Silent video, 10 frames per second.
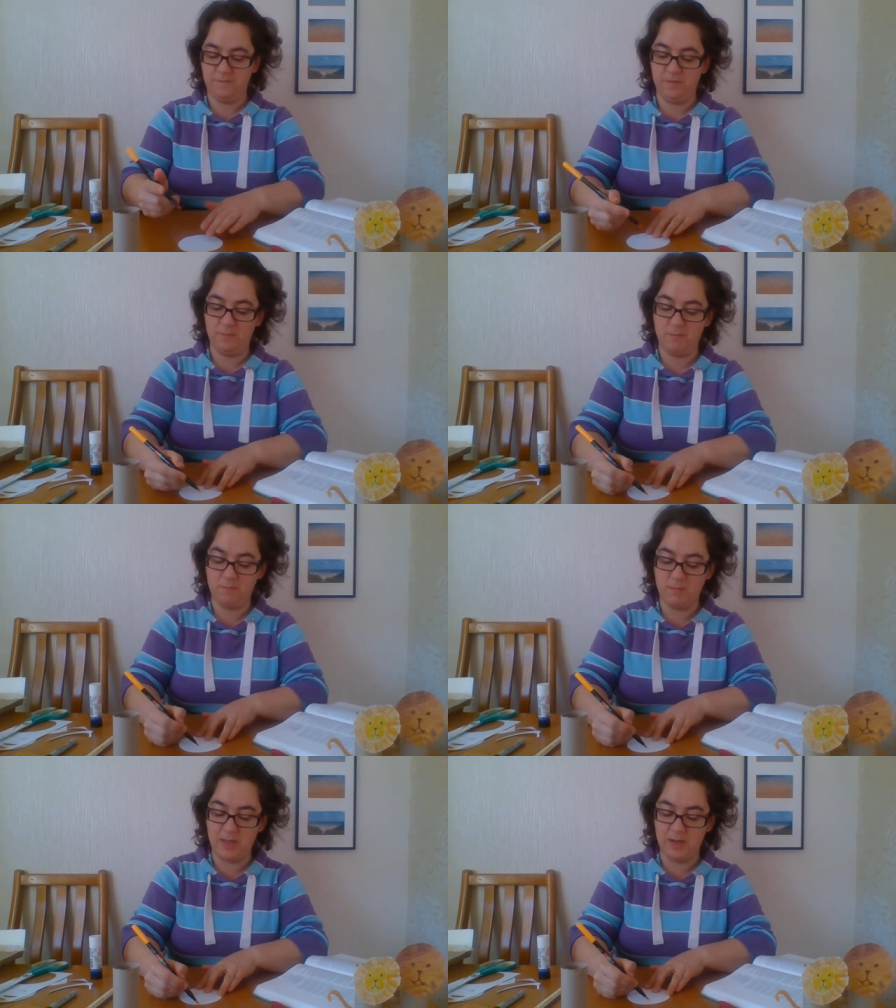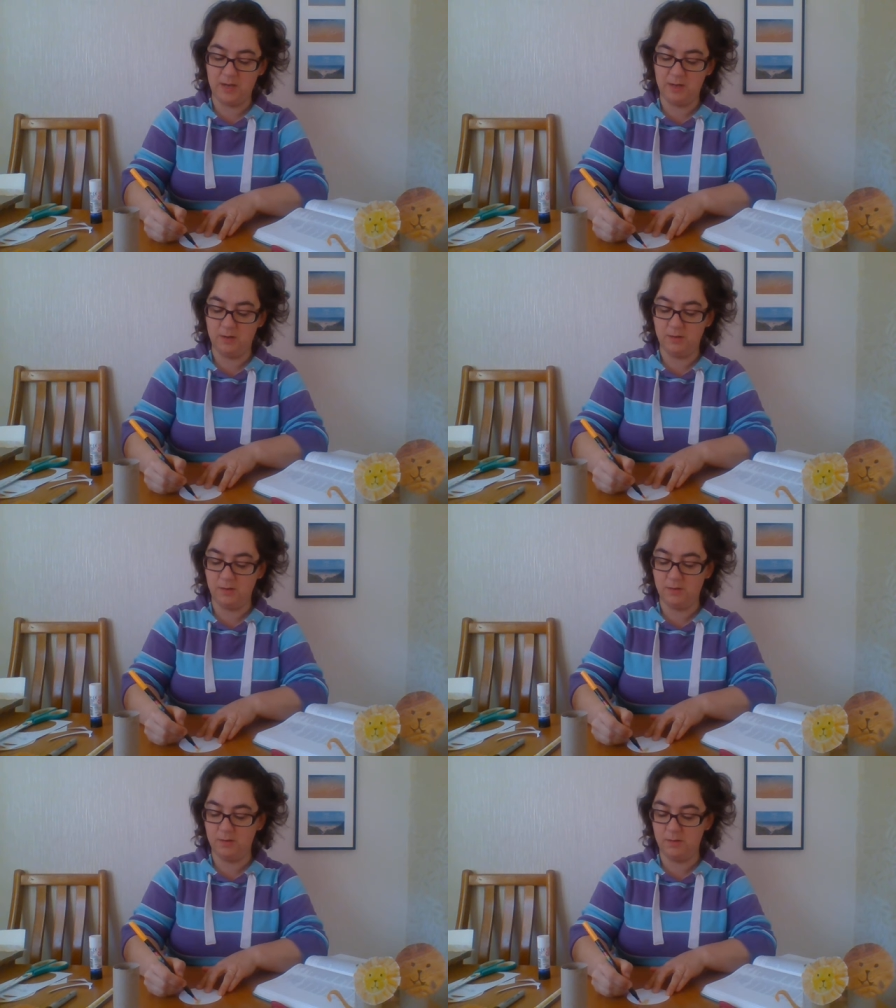of the mane
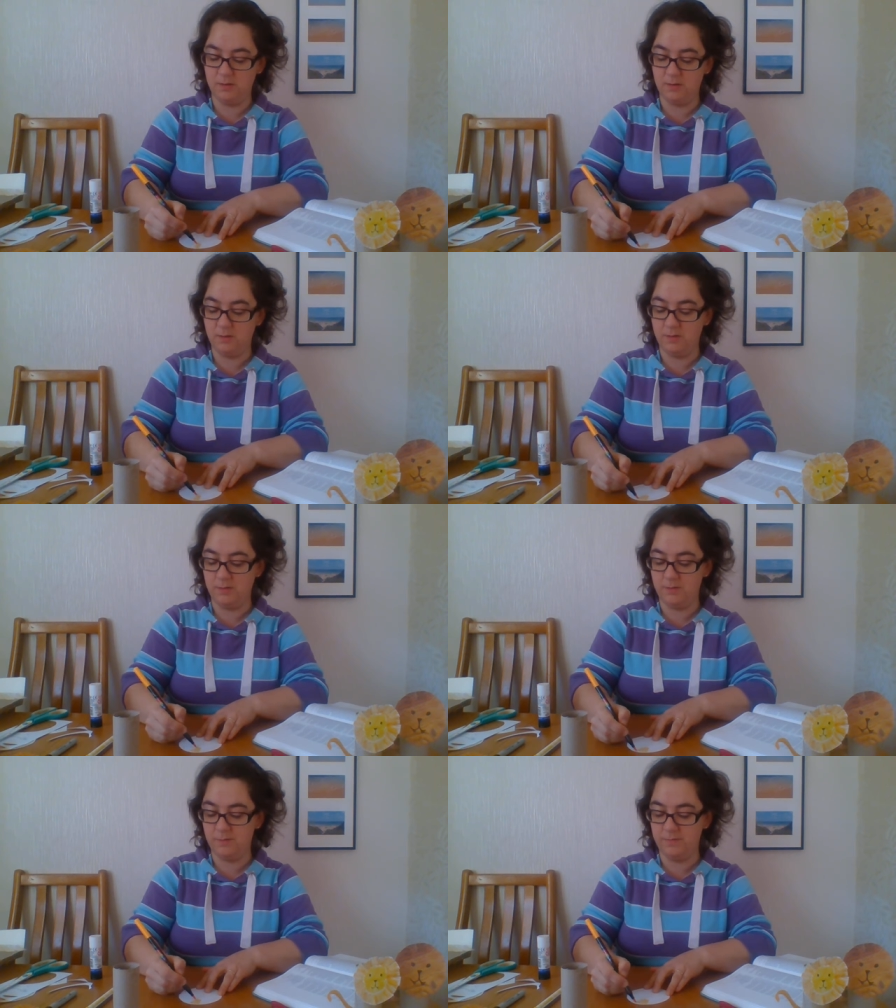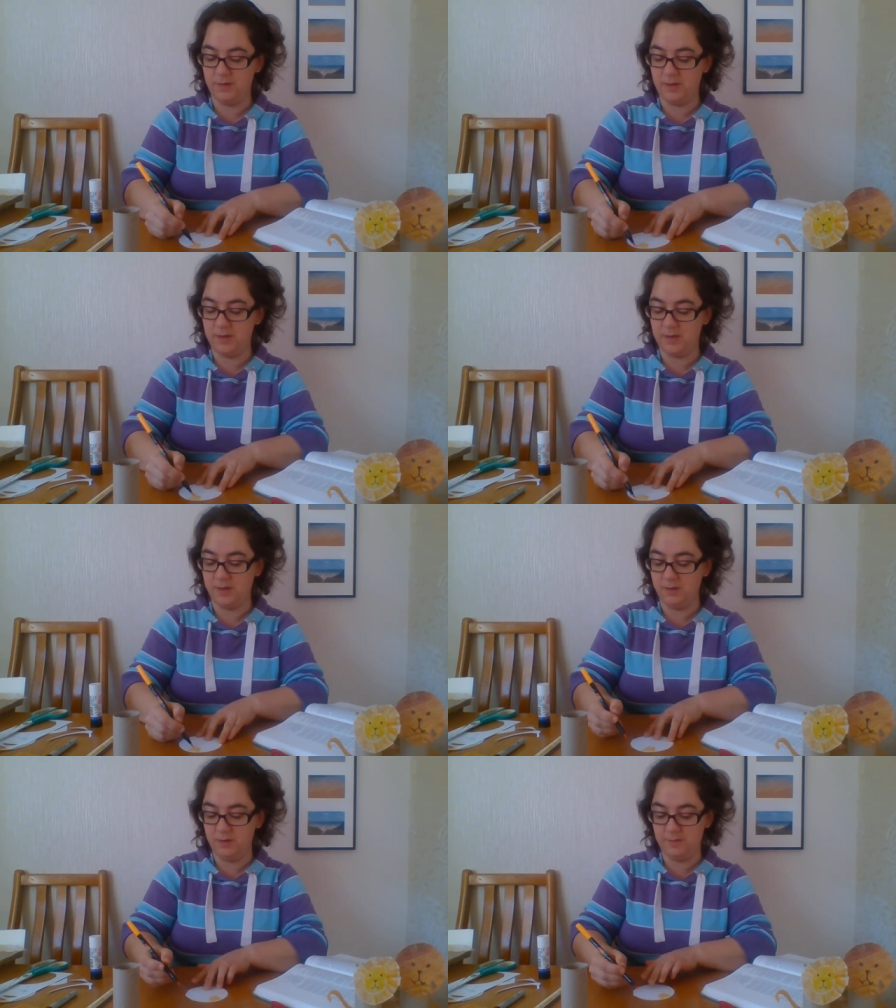of the
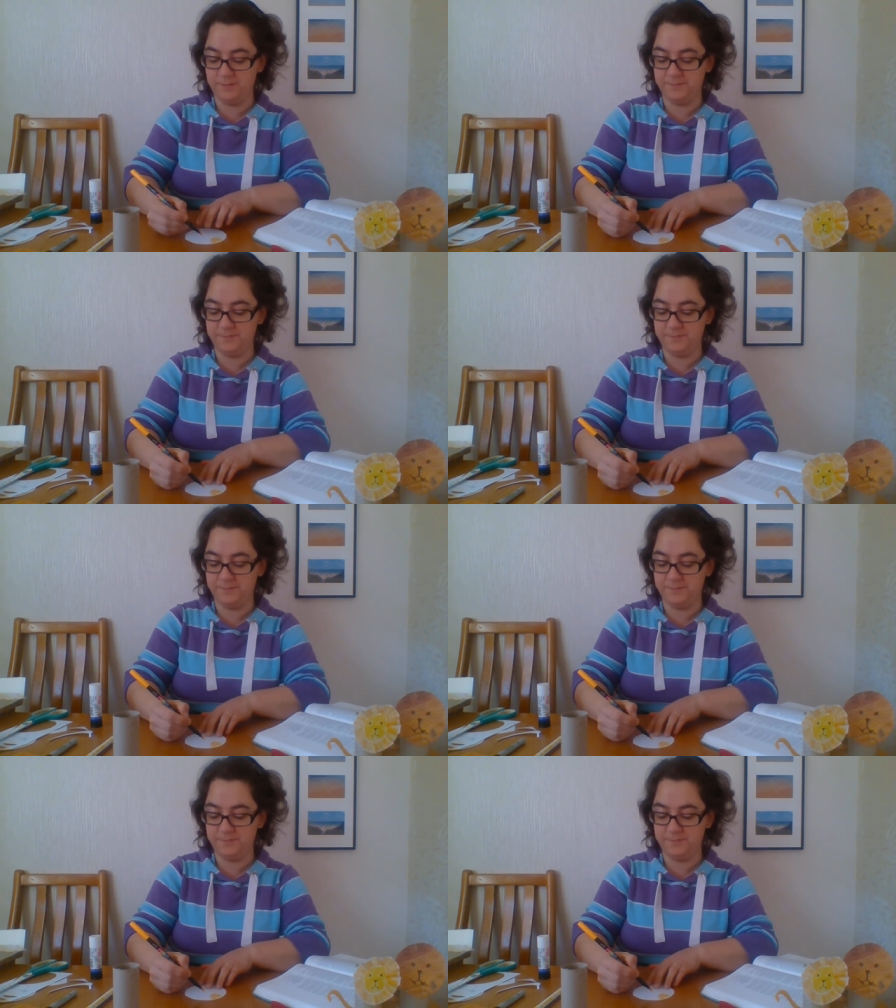lion,